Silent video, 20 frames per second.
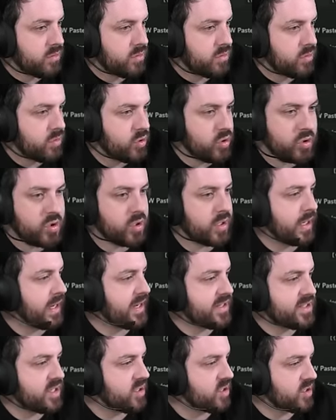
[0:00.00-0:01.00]
you could
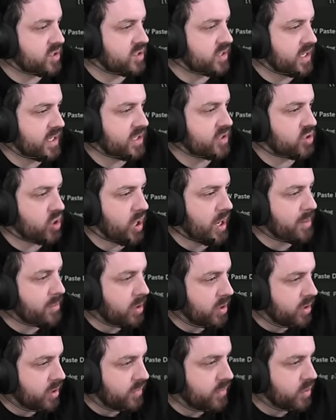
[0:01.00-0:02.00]
easily just set a
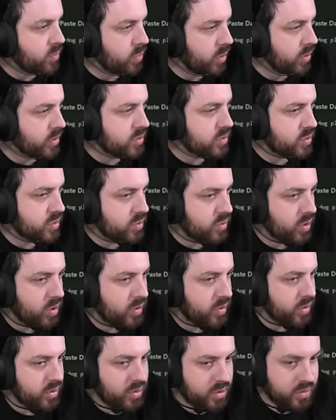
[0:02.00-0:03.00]
timer if you wanted to
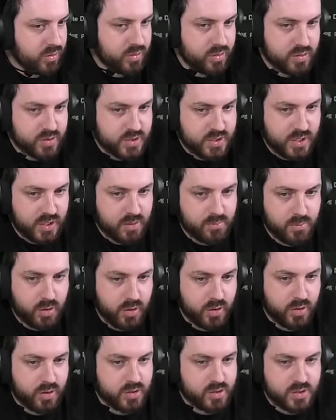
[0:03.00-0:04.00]
on an, on your second
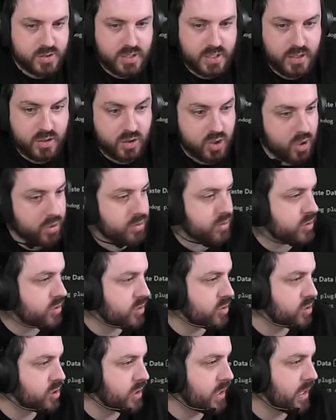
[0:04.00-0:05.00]
monitor. Just hit go as
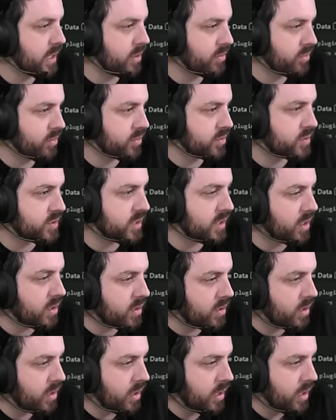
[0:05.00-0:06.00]
soon as you hear it or see
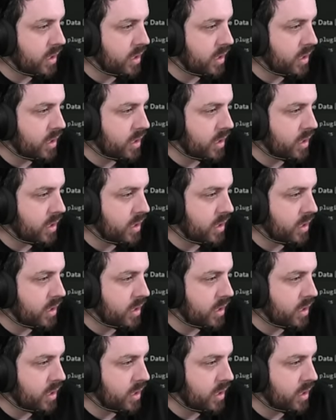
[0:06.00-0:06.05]
it.